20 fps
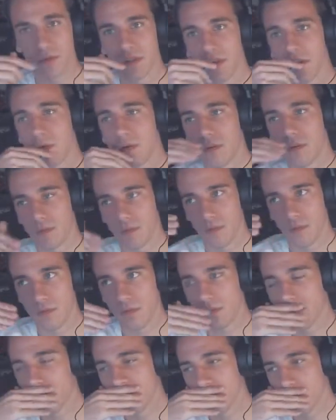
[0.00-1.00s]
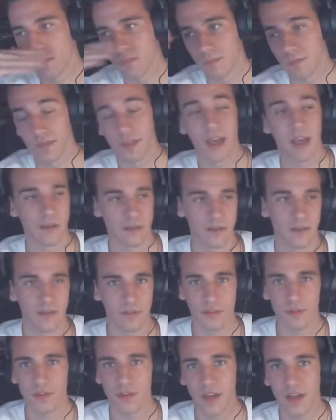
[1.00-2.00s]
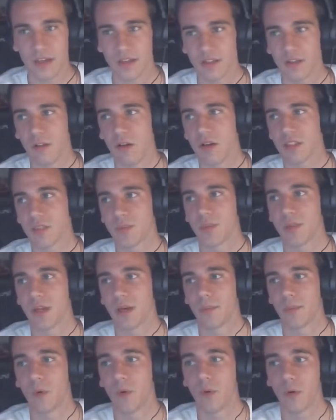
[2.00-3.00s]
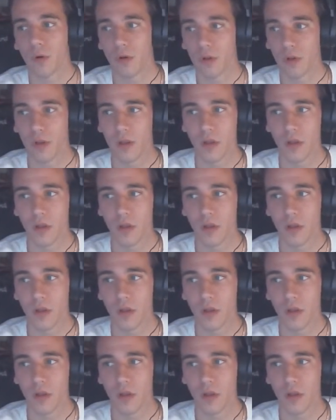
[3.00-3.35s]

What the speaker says: or yeah, you have to jack its clock speed up, or